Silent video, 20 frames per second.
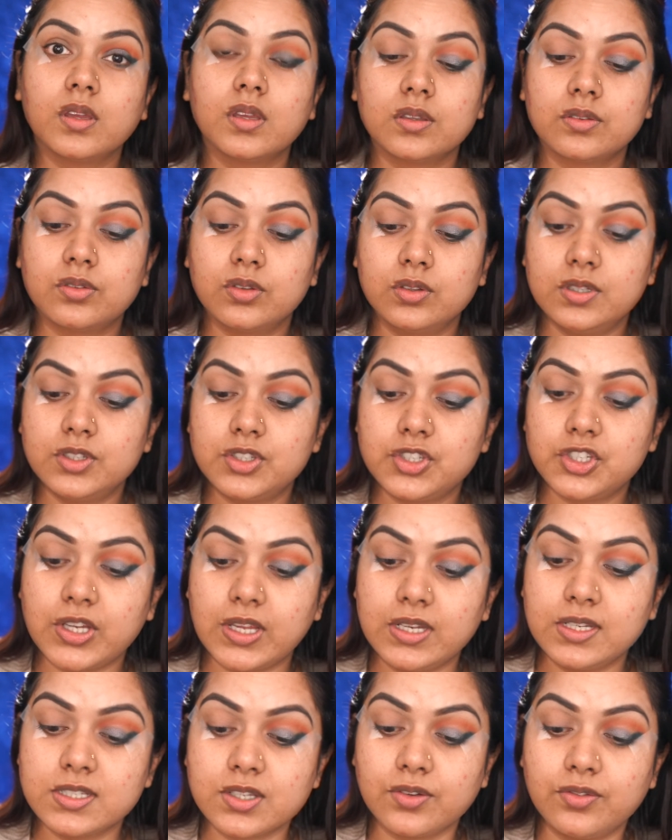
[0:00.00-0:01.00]
So this
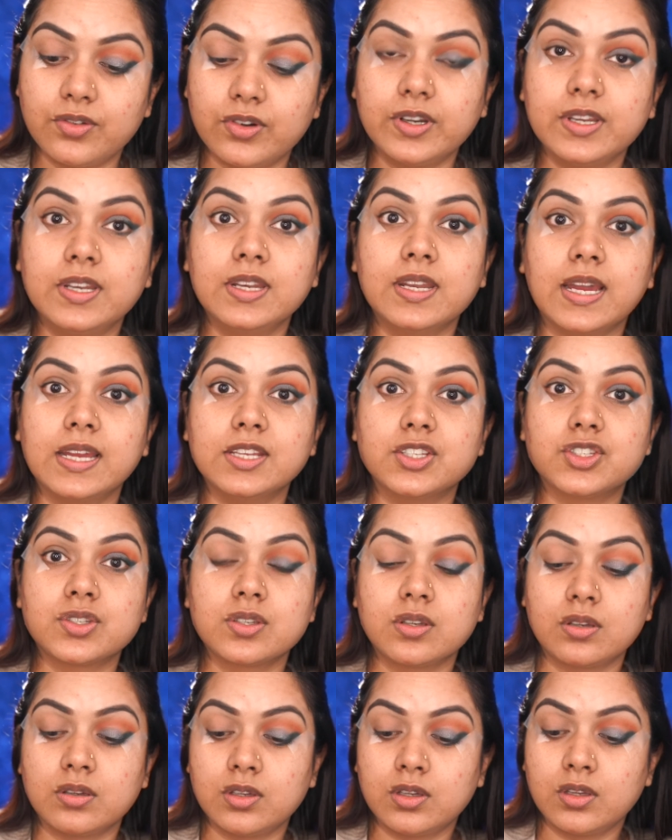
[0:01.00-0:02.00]
shade is a very
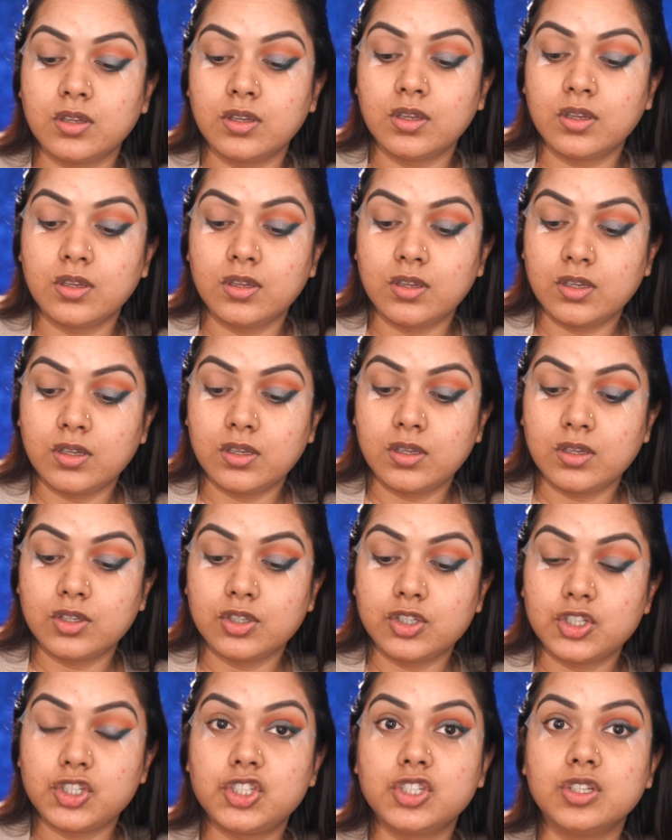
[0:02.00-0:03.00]
nice
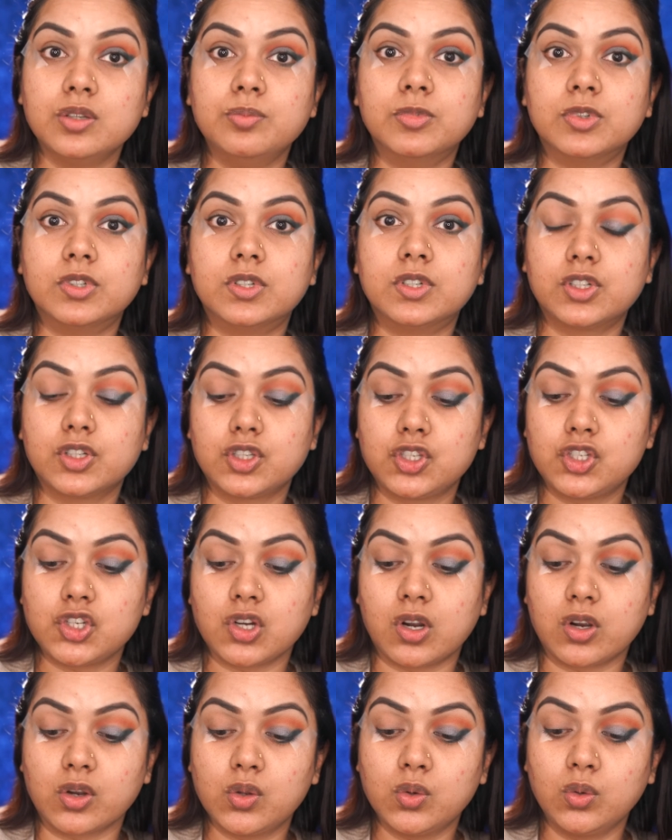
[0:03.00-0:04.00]
shimmer
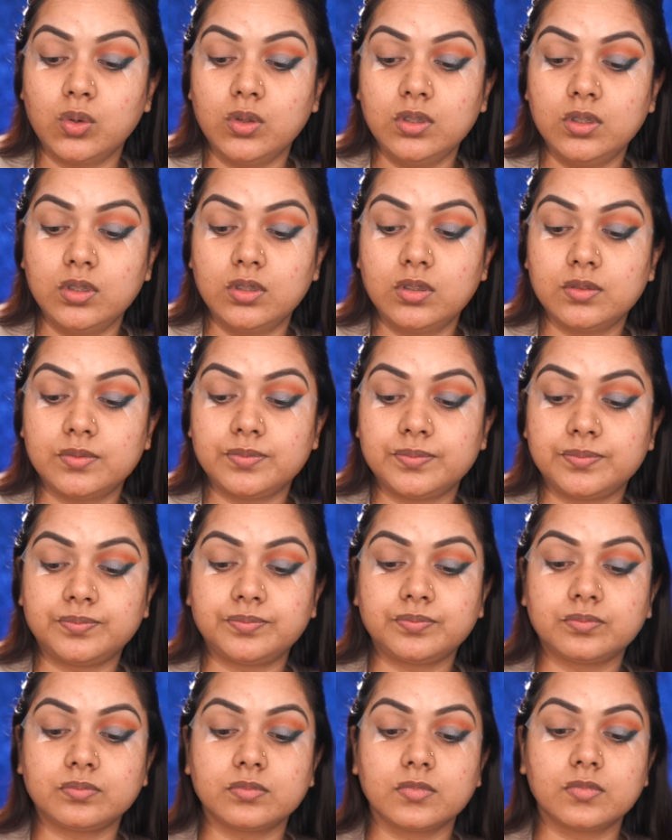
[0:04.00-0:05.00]
charcoal
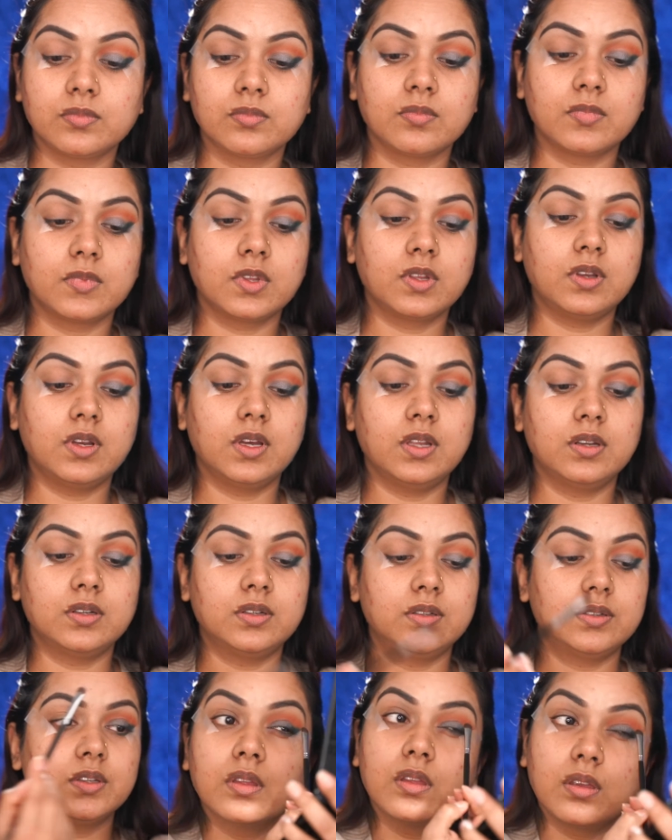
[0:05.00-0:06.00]
color.